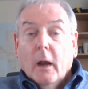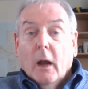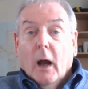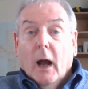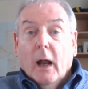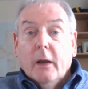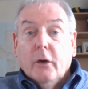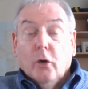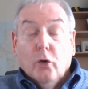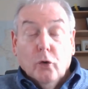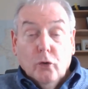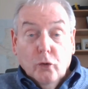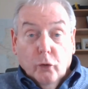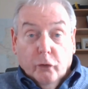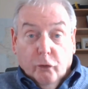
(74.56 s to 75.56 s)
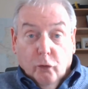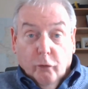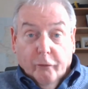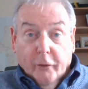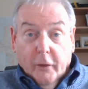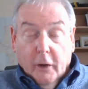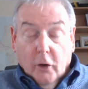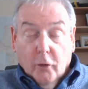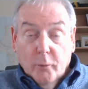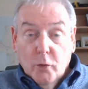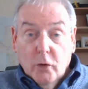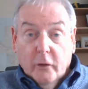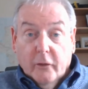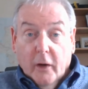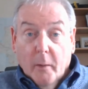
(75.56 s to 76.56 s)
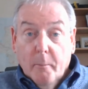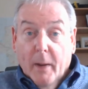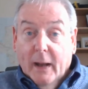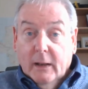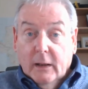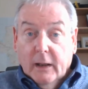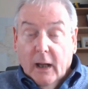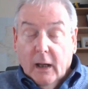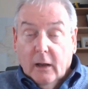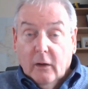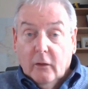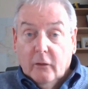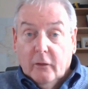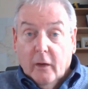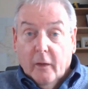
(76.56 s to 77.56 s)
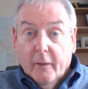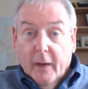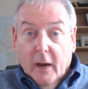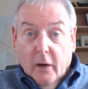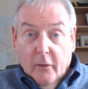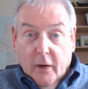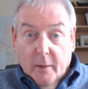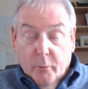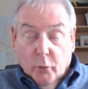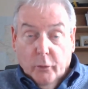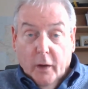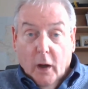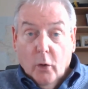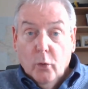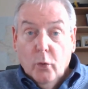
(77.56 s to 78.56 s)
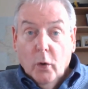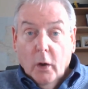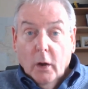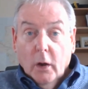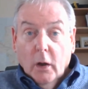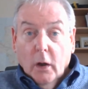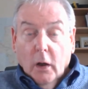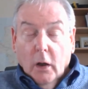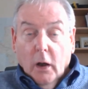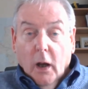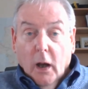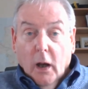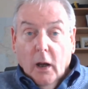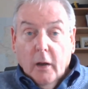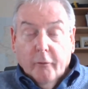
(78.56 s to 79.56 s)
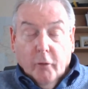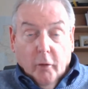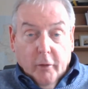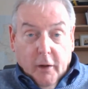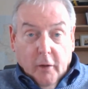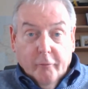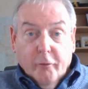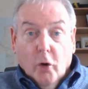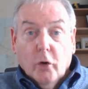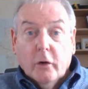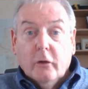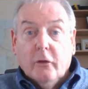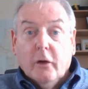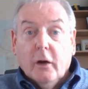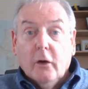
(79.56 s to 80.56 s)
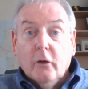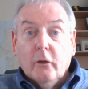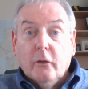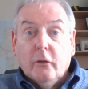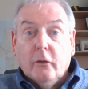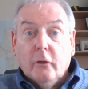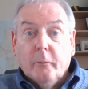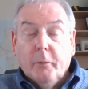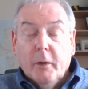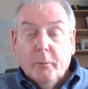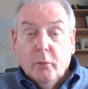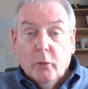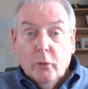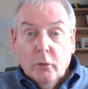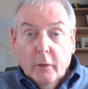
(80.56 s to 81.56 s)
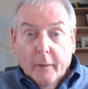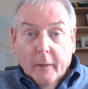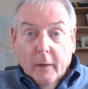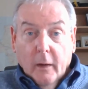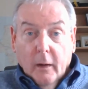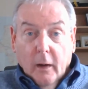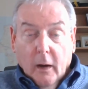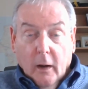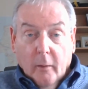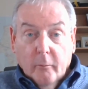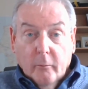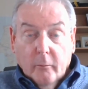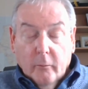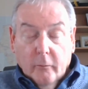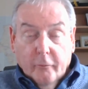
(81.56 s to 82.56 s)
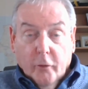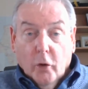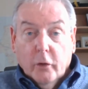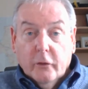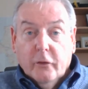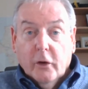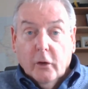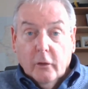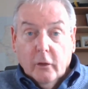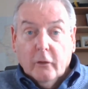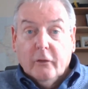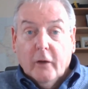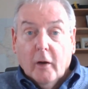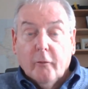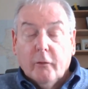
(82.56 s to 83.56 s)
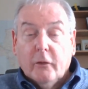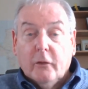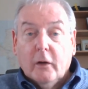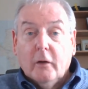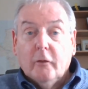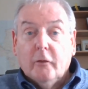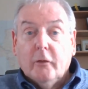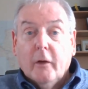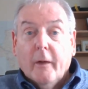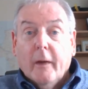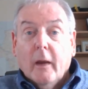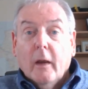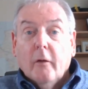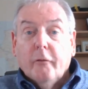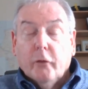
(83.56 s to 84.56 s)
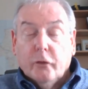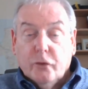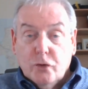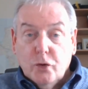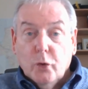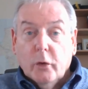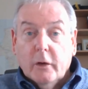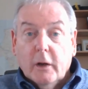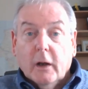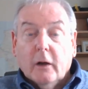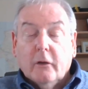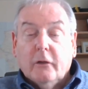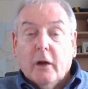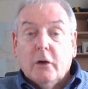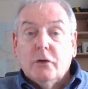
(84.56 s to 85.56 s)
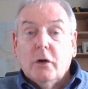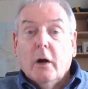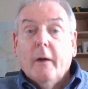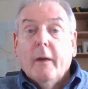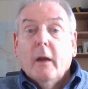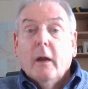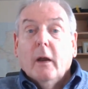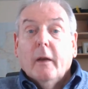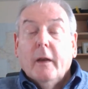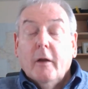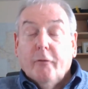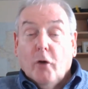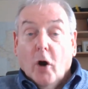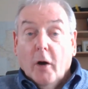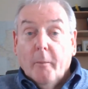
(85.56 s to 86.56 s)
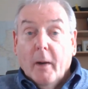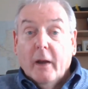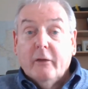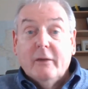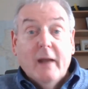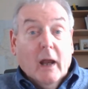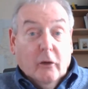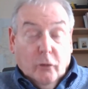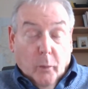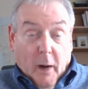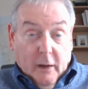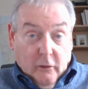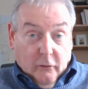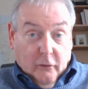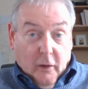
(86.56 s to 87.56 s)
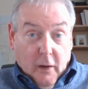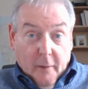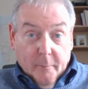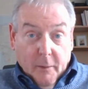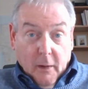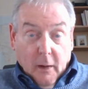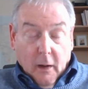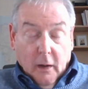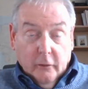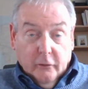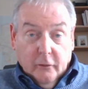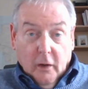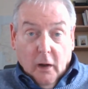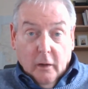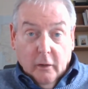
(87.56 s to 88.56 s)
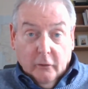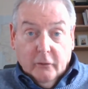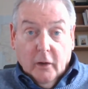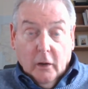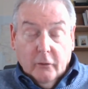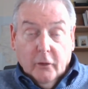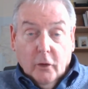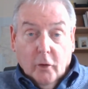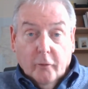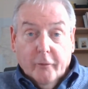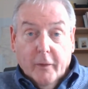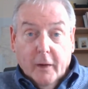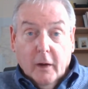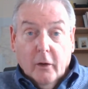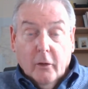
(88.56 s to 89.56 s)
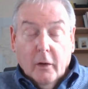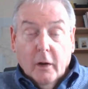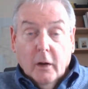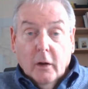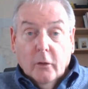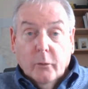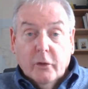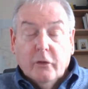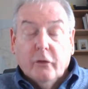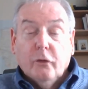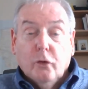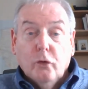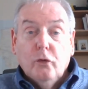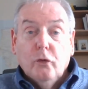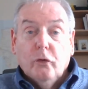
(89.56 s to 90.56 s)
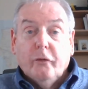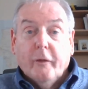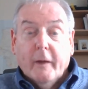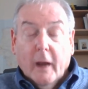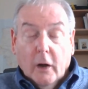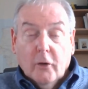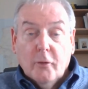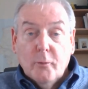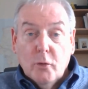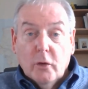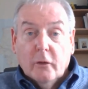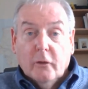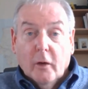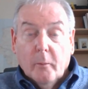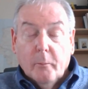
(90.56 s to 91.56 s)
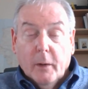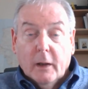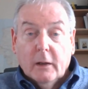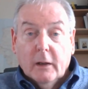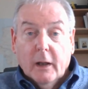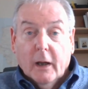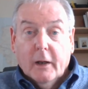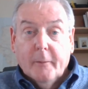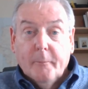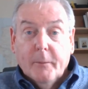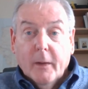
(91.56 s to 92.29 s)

And the good news, too, for the community in Bentleck is that they are able now, they've got their volunteers, people volunteering their services for stewarding, etc. They've got a Mass next Wednesday, and they're starting off there, which is good news for that community in Bentleck.